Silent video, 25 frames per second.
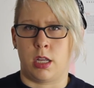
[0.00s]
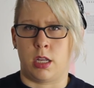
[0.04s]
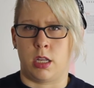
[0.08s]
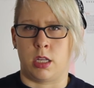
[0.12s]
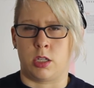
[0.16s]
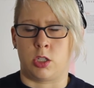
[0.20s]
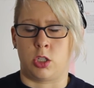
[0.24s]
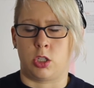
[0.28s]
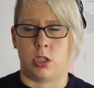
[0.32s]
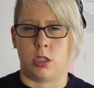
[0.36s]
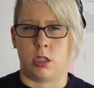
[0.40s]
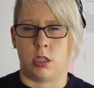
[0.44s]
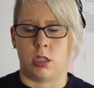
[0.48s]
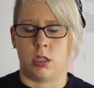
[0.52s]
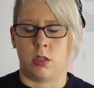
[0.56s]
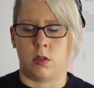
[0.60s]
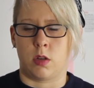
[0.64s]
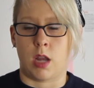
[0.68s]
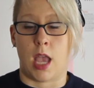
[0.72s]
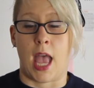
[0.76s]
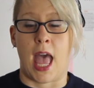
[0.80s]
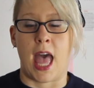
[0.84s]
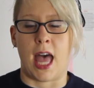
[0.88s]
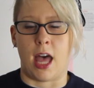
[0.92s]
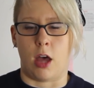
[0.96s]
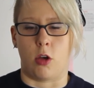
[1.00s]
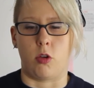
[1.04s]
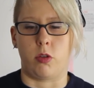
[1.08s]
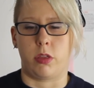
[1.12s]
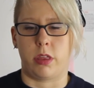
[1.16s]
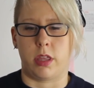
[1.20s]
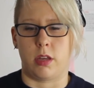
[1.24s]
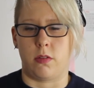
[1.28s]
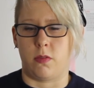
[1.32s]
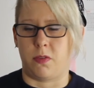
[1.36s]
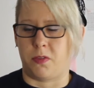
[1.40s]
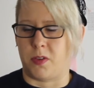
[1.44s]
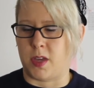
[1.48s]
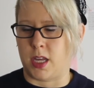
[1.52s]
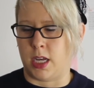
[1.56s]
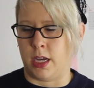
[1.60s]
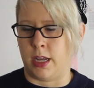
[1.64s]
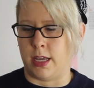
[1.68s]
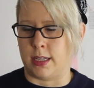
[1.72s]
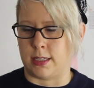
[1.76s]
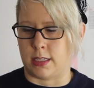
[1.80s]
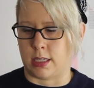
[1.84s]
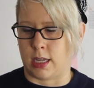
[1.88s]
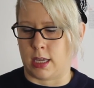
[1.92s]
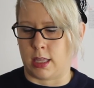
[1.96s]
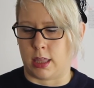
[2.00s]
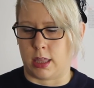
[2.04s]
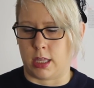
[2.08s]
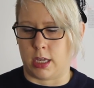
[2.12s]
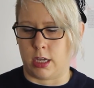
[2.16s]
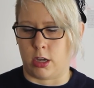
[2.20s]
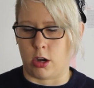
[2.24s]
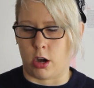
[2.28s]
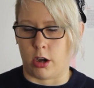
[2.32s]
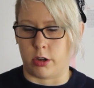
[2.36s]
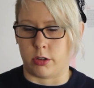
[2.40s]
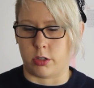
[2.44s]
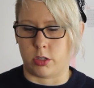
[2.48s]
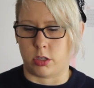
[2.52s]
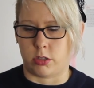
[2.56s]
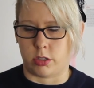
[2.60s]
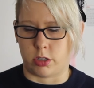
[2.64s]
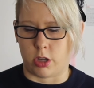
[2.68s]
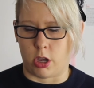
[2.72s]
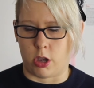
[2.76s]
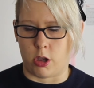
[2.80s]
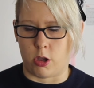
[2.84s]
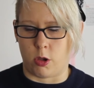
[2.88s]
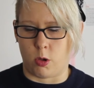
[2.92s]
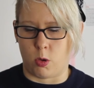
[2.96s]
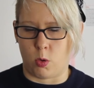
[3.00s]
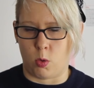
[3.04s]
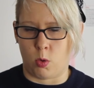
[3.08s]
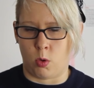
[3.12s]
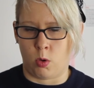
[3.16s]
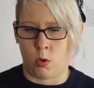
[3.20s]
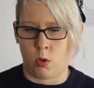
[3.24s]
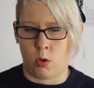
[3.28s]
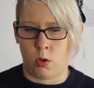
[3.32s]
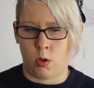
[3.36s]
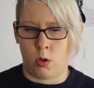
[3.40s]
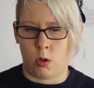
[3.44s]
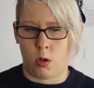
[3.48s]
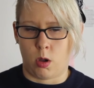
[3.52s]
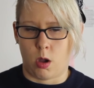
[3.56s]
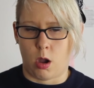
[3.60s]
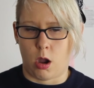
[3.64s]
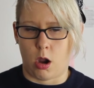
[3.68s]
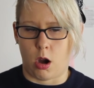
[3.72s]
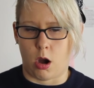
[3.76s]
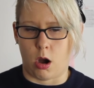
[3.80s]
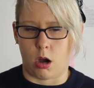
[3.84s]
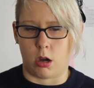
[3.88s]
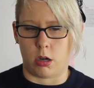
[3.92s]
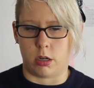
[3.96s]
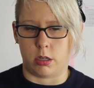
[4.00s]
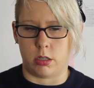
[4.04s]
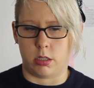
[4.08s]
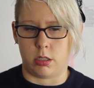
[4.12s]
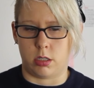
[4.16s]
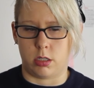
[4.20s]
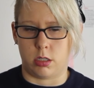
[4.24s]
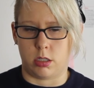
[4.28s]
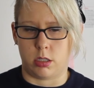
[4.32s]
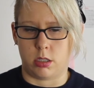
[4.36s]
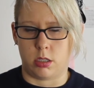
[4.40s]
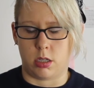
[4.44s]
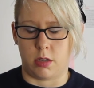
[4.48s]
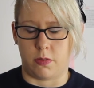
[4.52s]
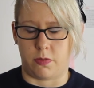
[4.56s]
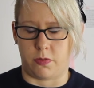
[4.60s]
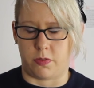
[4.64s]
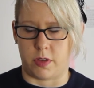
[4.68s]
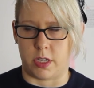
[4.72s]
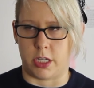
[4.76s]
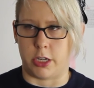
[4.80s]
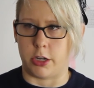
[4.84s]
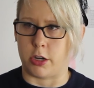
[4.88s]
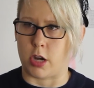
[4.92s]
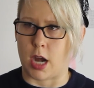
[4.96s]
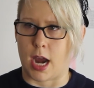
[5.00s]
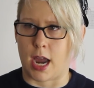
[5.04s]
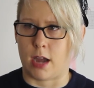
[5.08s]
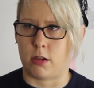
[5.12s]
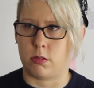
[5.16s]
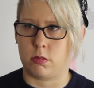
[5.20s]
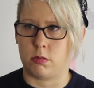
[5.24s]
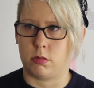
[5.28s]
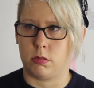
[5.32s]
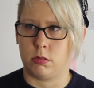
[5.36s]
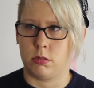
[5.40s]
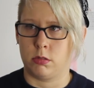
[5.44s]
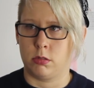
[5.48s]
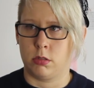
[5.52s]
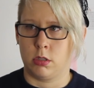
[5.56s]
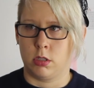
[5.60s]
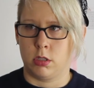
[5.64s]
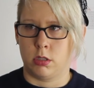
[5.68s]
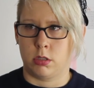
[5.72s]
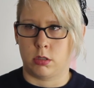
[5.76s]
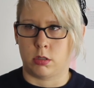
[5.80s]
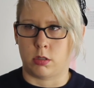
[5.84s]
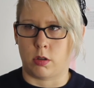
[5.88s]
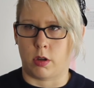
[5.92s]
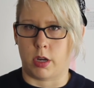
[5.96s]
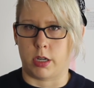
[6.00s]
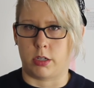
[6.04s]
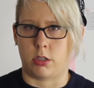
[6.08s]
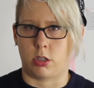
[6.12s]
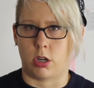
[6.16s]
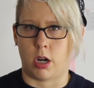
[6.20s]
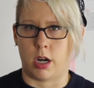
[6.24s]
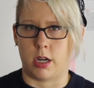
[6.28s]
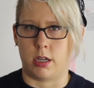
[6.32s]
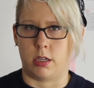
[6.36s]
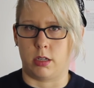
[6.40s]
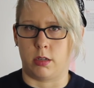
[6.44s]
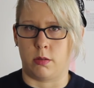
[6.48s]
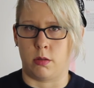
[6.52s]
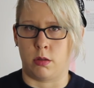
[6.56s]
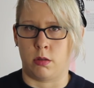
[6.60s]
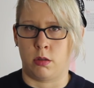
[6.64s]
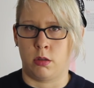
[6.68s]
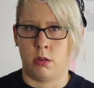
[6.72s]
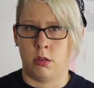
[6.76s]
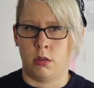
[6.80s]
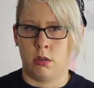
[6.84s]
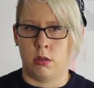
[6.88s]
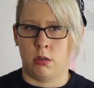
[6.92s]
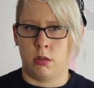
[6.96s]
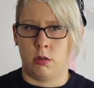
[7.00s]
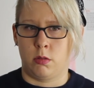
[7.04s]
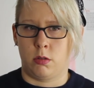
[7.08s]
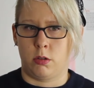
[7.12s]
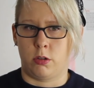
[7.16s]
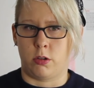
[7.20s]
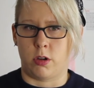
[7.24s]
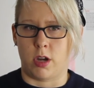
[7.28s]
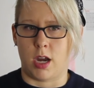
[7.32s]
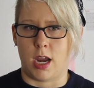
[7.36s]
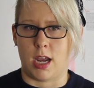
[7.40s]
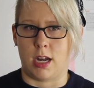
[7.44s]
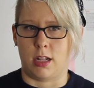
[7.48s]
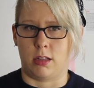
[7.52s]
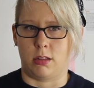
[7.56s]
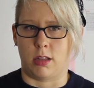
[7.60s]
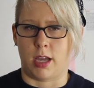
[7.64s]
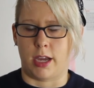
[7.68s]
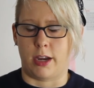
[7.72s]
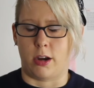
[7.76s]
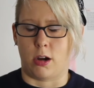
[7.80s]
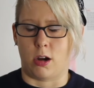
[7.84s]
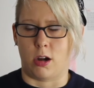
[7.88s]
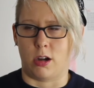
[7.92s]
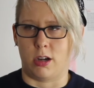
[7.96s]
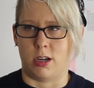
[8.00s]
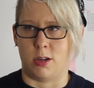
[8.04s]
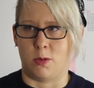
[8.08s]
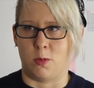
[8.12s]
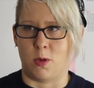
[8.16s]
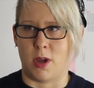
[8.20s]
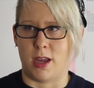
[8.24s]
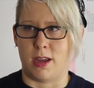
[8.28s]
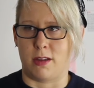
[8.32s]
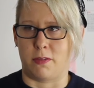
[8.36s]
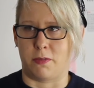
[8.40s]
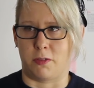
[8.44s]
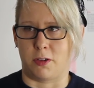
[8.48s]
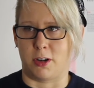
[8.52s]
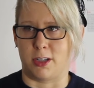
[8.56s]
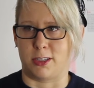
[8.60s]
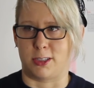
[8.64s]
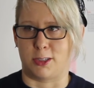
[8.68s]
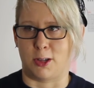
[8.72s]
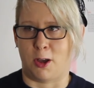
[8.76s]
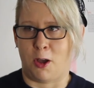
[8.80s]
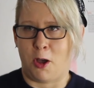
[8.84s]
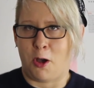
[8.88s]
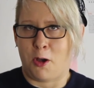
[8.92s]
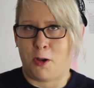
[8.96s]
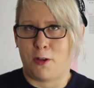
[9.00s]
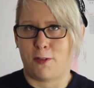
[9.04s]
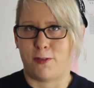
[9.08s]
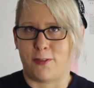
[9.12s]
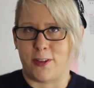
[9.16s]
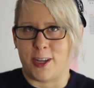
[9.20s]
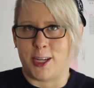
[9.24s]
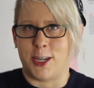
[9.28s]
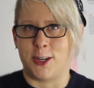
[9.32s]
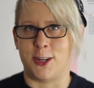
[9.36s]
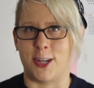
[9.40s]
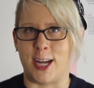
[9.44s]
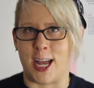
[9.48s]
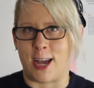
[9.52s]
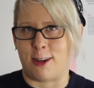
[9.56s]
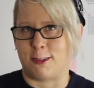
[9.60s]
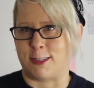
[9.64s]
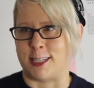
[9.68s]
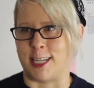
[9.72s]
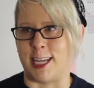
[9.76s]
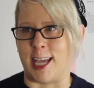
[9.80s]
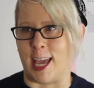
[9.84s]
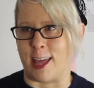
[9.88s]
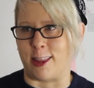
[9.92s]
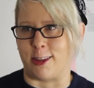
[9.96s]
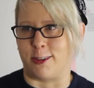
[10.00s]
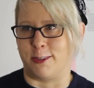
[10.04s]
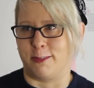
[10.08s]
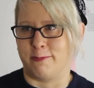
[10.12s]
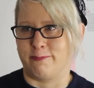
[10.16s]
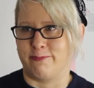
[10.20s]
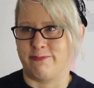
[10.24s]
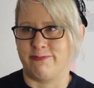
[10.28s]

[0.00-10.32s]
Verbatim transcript: it's health and fitness I think are so hard to figure out. So I tried to create a lighthearted way for us to all figure it out together.